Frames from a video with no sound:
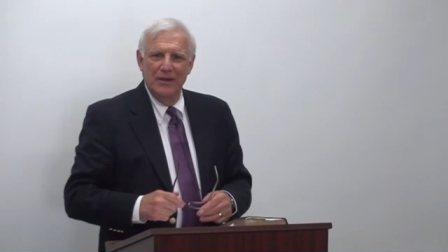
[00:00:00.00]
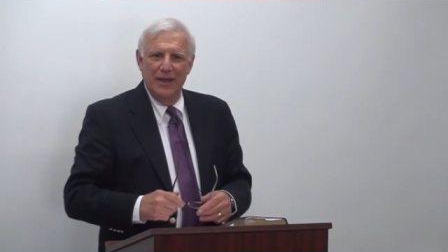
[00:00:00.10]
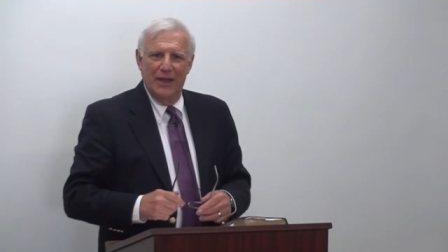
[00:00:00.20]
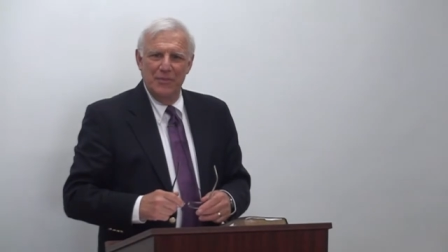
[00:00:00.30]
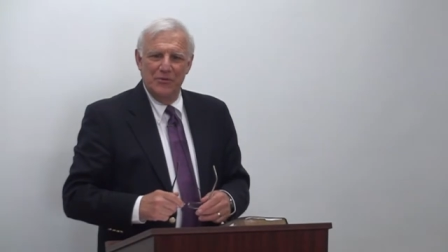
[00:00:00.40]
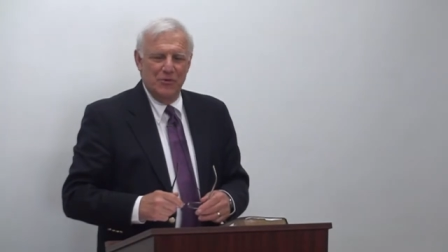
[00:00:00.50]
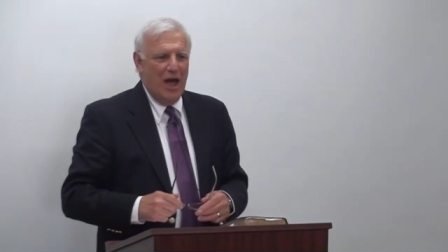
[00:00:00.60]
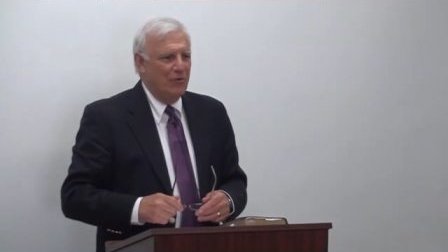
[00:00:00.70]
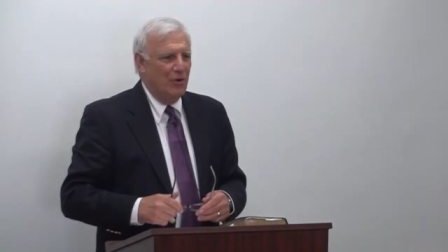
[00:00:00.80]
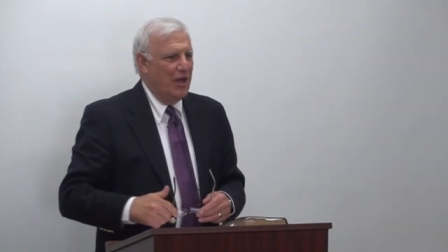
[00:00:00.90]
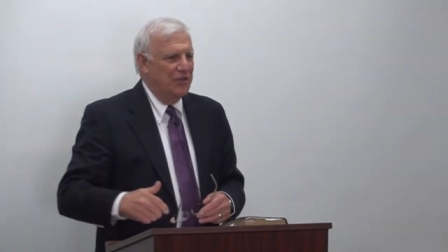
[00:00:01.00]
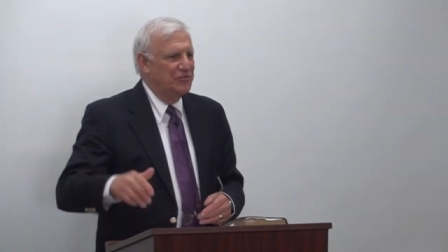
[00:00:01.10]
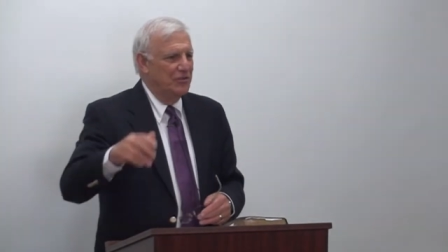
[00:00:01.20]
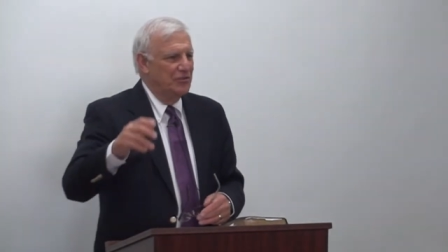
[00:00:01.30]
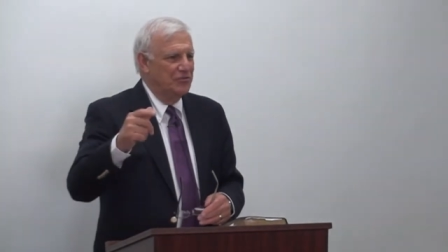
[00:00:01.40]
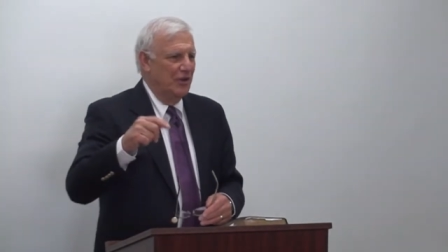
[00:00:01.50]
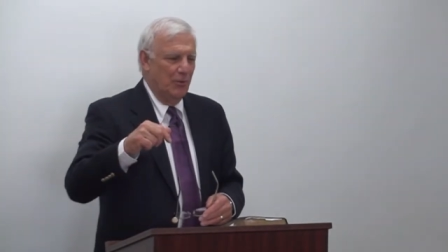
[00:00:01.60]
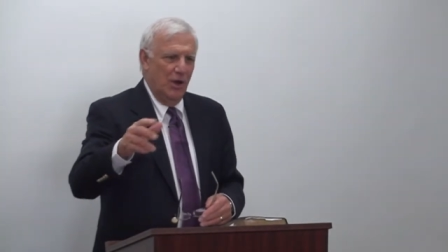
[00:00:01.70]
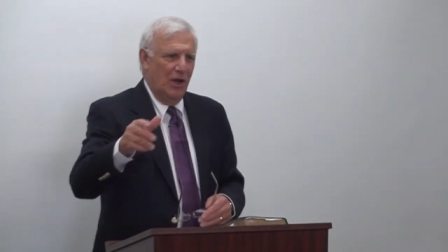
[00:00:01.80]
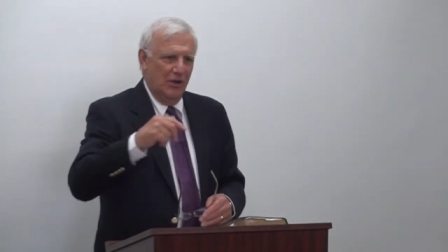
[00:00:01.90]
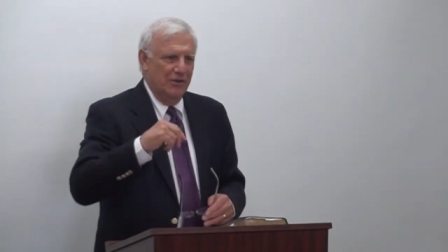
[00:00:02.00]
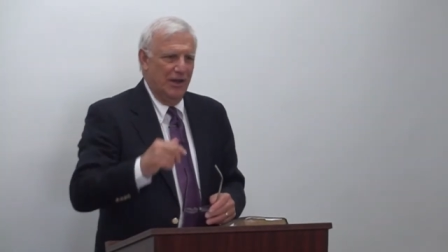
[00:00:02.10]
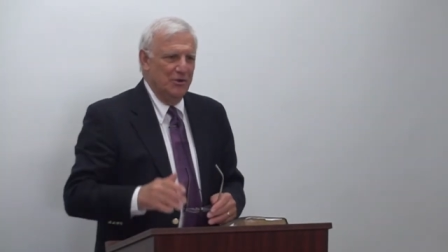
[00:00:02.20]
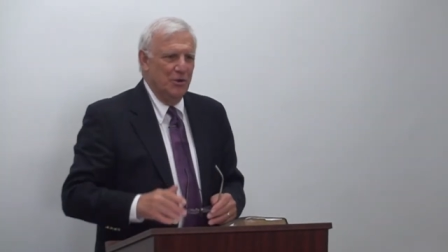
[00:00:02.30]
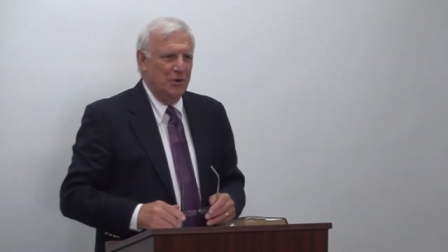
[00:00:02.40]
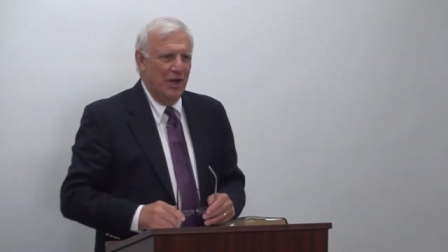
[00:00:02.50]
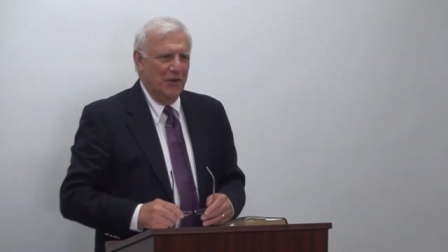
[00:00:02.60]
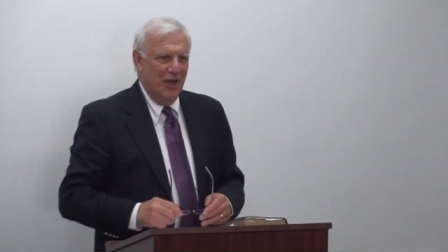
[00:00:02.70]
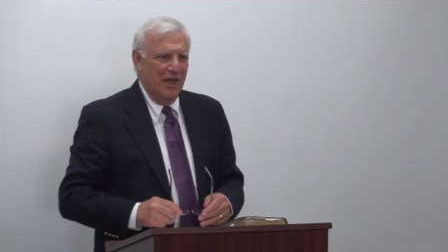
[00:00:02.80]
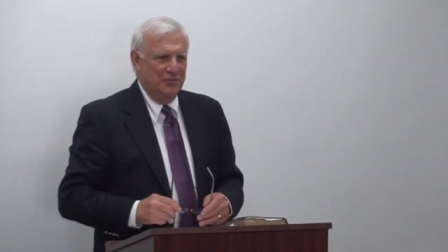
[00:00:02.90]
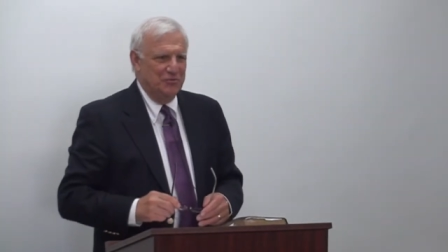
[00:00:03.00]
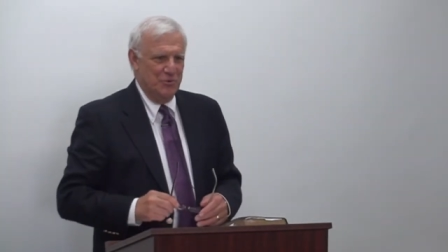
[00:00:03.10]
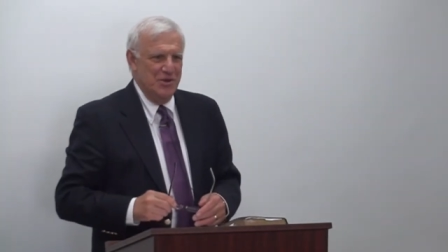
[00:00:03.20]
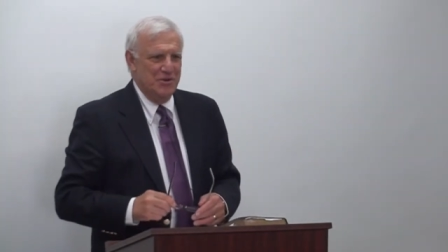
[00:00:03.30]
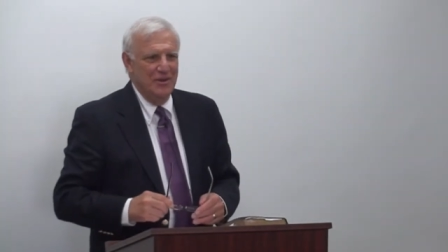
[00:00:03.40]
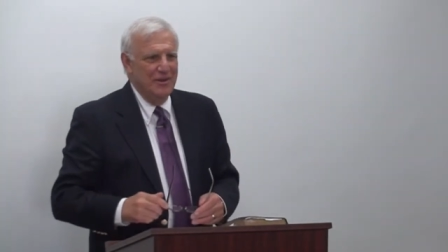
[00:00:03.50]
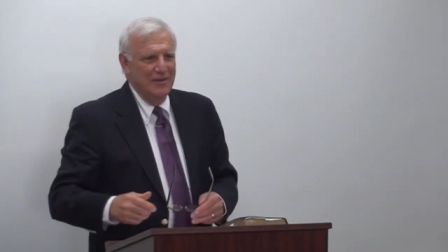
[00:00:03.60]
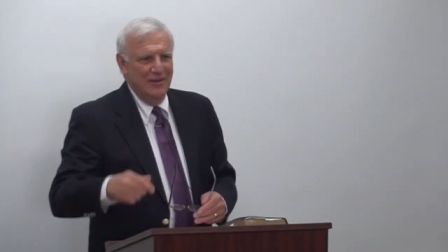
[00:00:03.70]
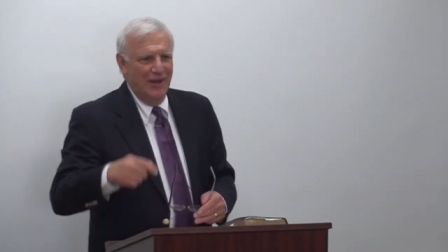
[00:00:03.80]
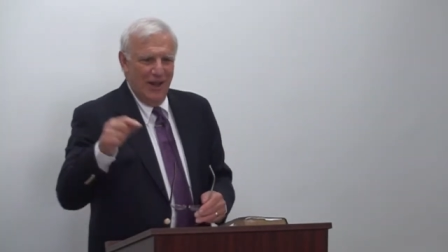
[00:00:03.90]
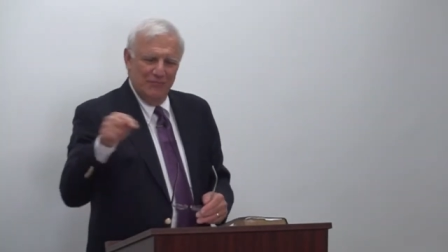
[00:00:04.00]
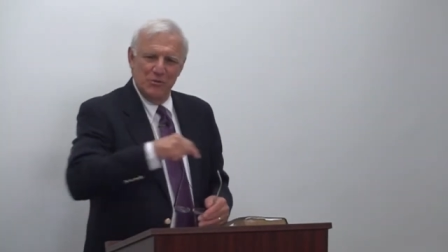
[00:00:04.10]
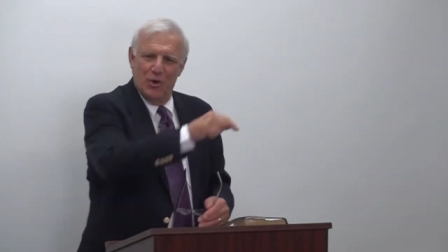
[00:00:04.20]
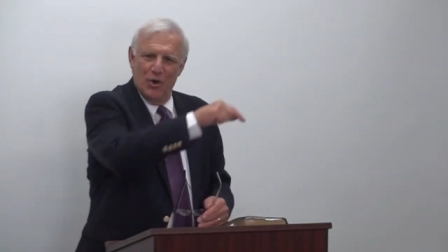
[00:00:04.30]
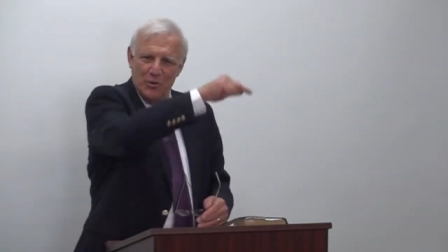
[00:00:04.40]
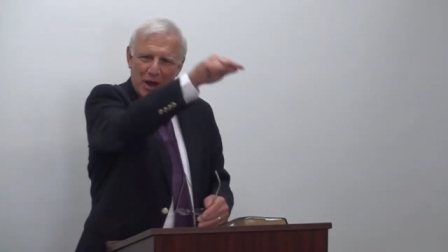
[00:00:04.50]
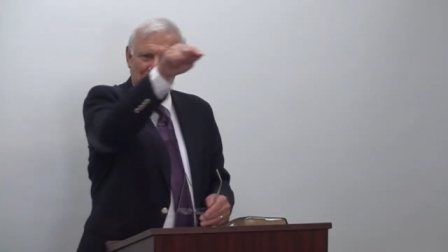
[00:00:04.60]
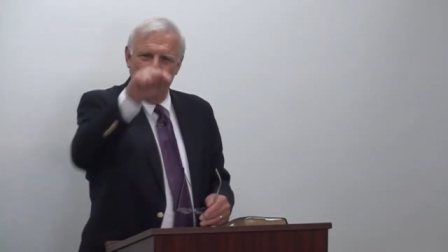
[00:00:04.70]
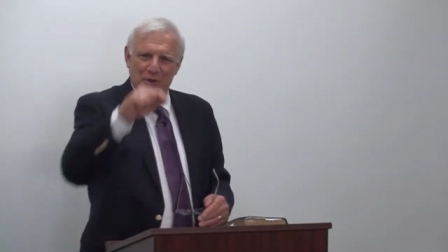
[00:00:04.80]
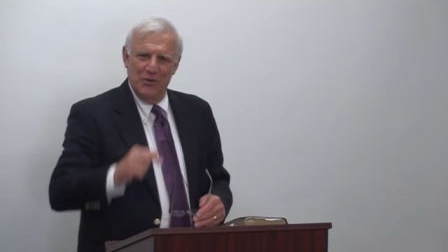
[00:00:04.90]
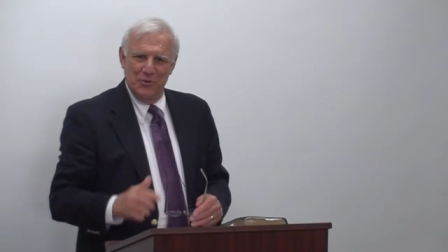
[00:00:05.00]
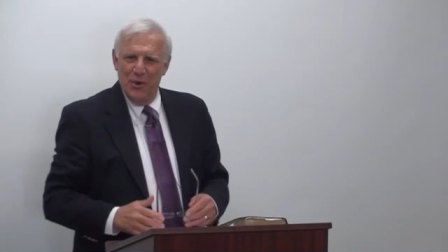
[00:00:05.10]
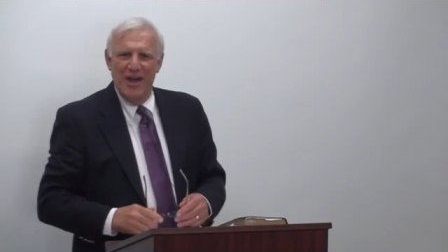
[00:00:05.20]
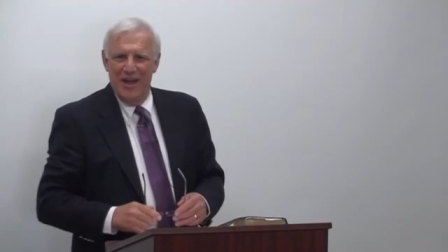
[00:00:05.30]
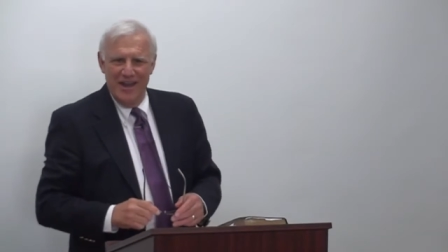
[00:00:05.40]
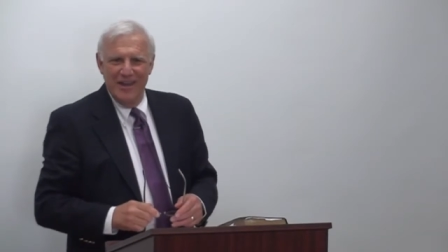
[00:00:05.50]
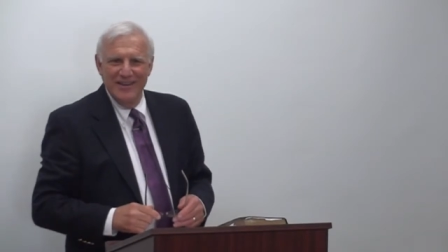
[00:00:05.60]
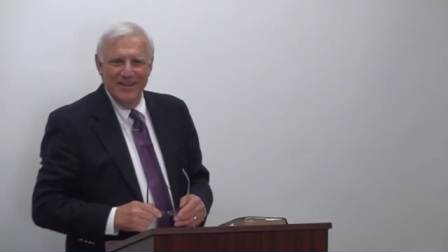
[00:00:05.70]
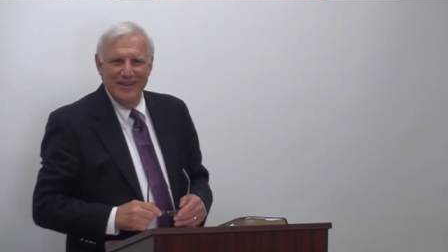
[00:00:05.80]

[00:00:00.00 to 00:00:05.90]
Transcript: And the driver has to say, well, I can't go down that street. I'll have to go around another way.